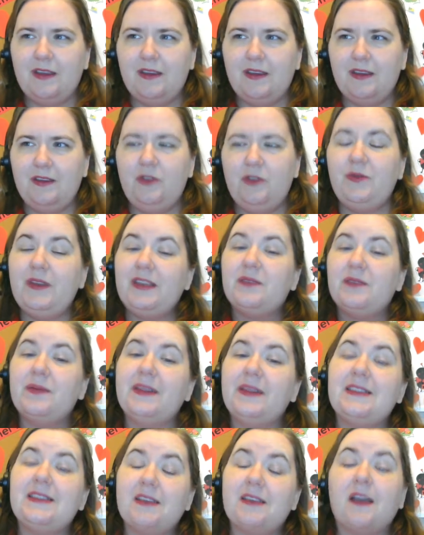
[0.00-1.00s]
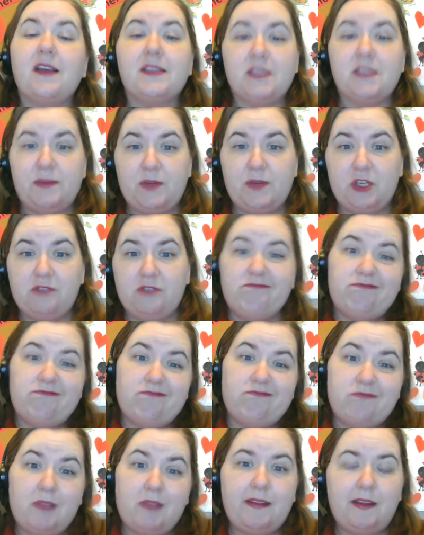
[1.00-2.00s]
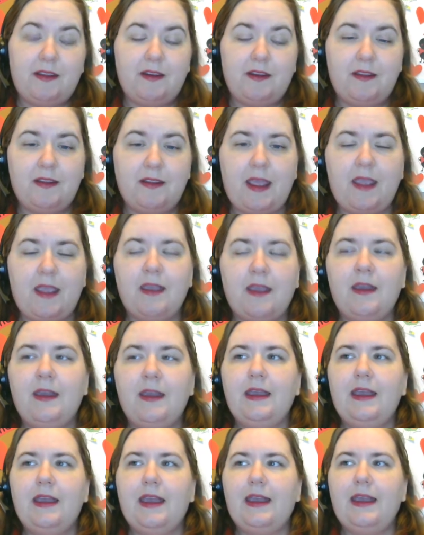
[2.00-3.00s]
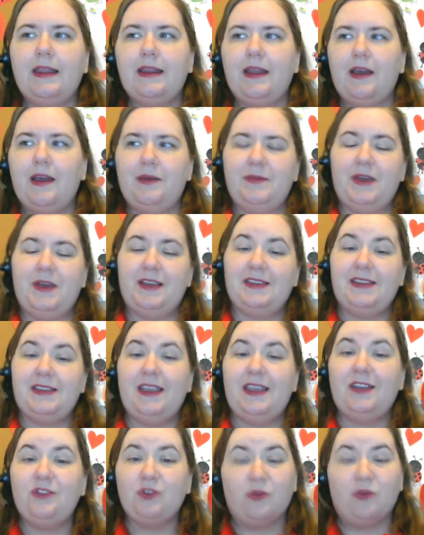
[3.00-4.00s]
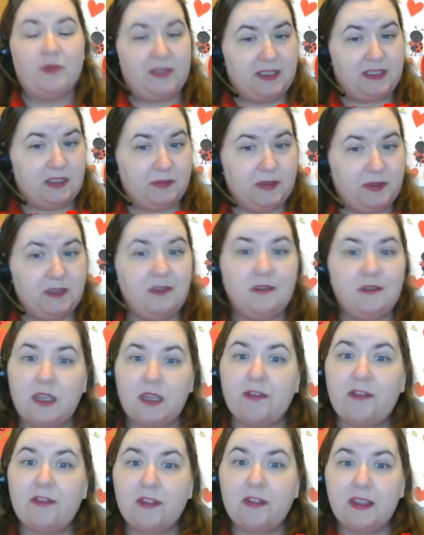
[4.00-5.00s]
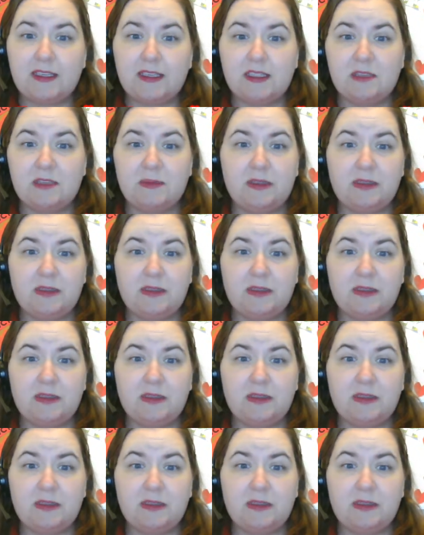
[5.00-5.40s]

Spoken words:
you need to please the customer at the end of the day. I'm not saying don't discipline. Definitely discipline.